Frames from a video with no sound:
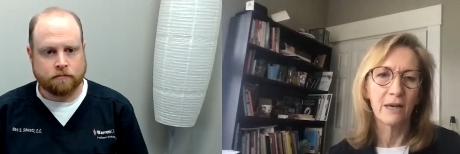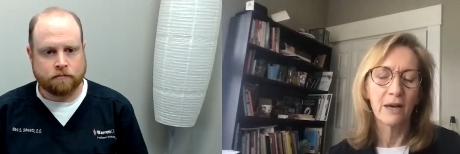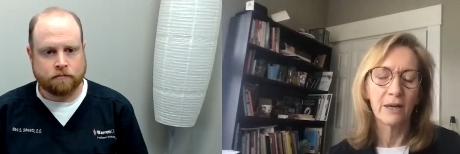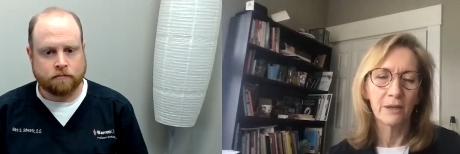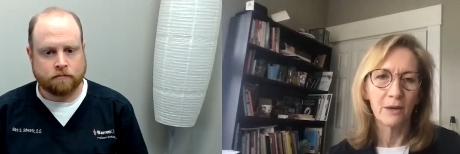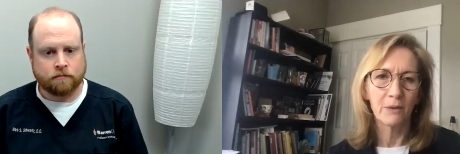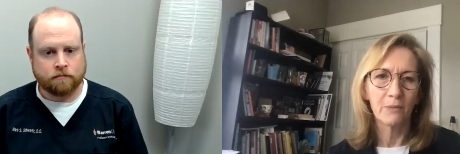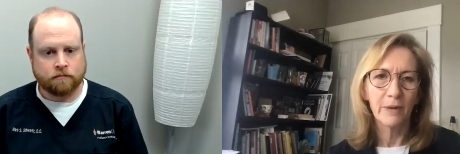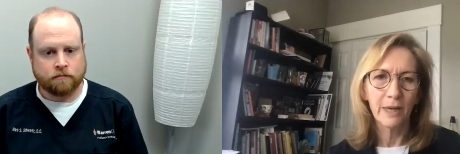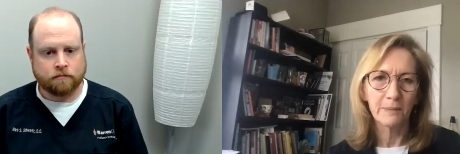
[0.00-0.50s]
Speaker 1: on
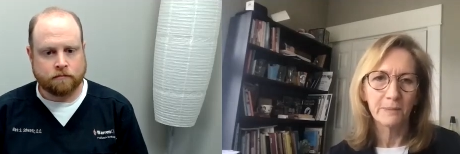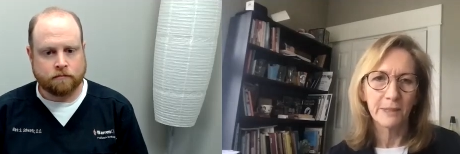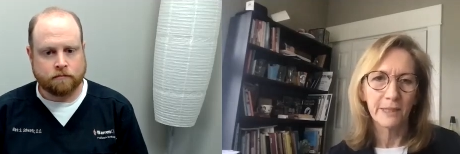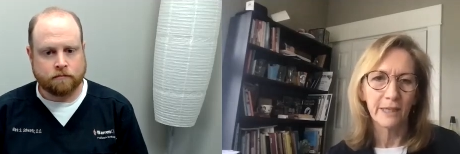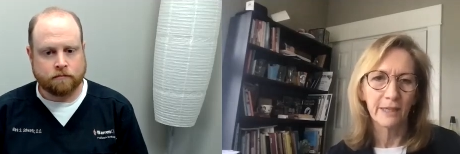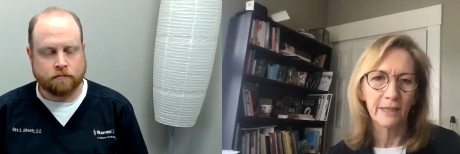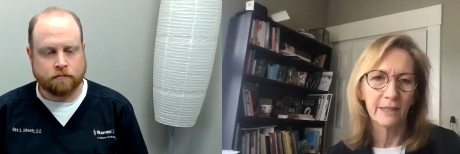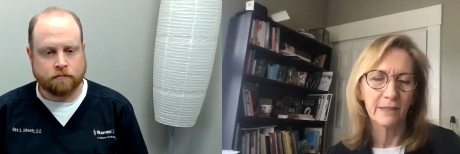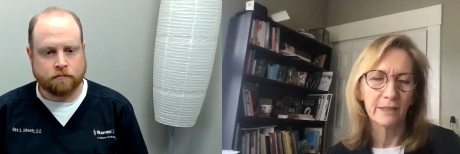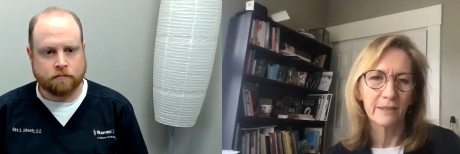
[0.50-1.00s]
our
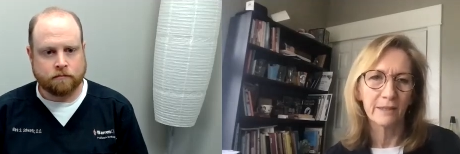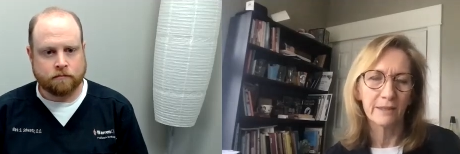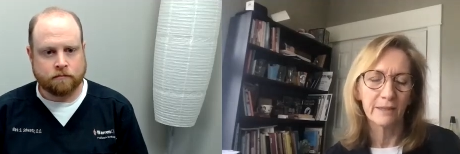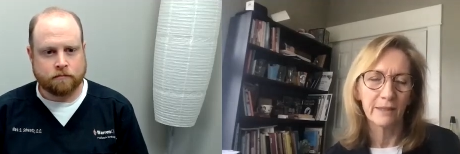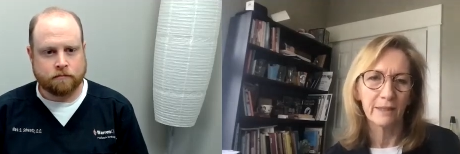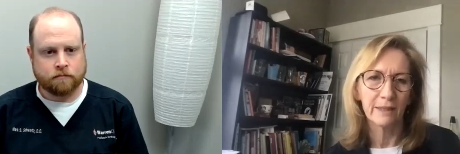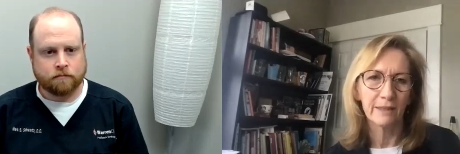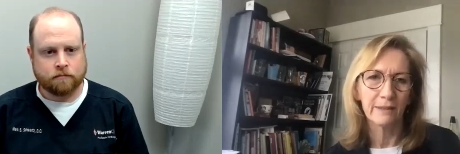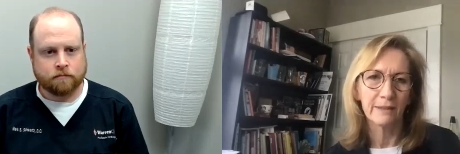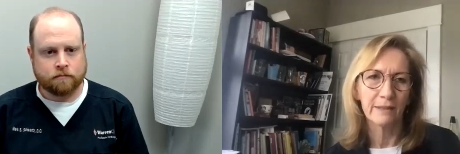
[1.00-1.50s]
website at
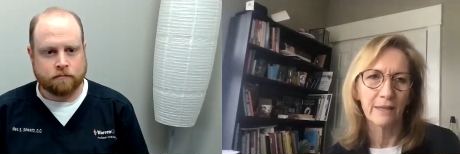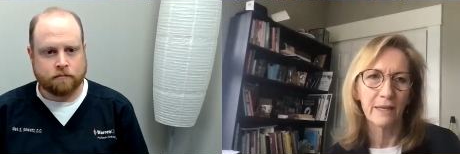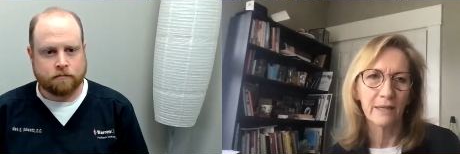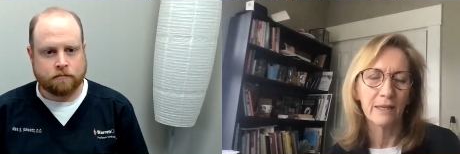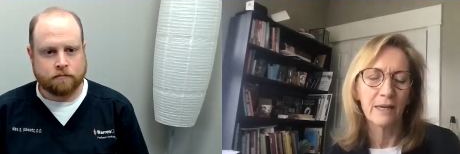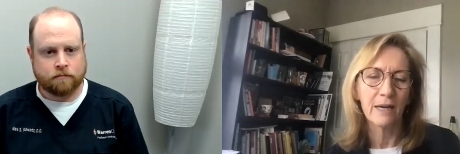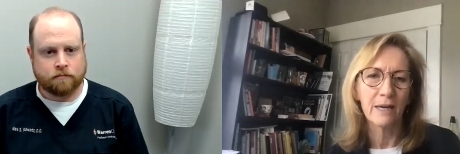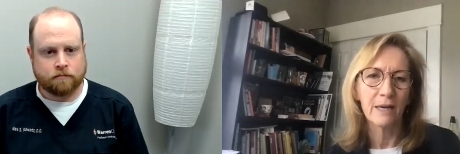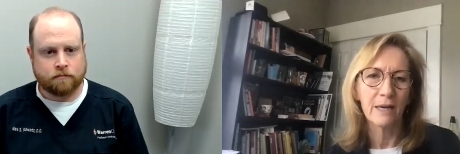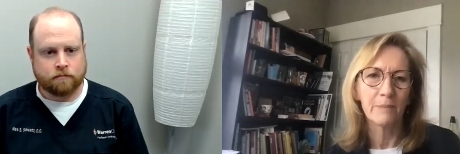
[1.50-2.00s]

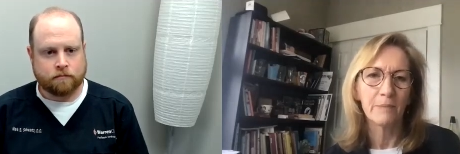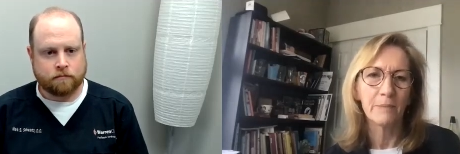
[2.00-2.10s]
tulsakids.com.